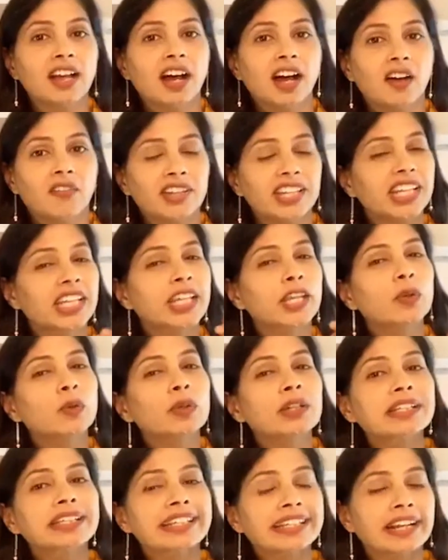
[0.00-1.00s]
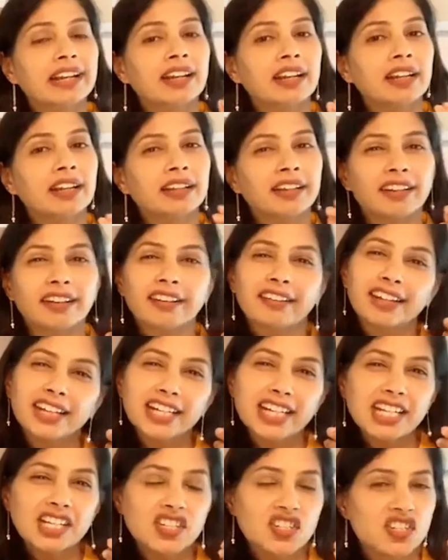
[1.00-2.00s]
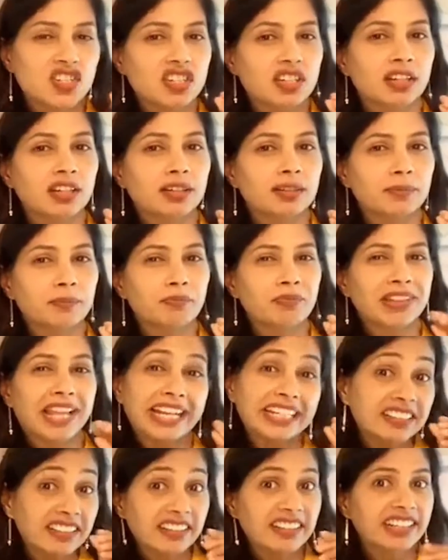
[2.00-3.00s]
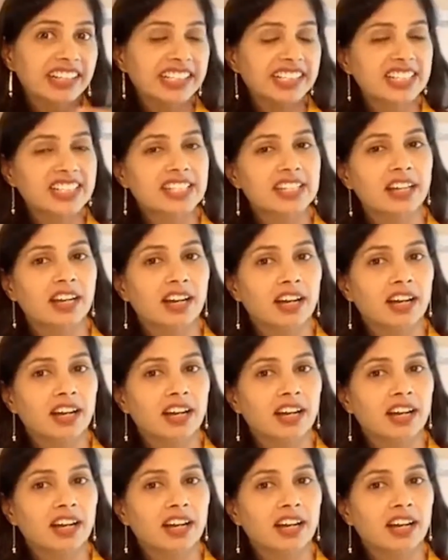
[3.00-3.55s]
very cute little greenish, lighter greenish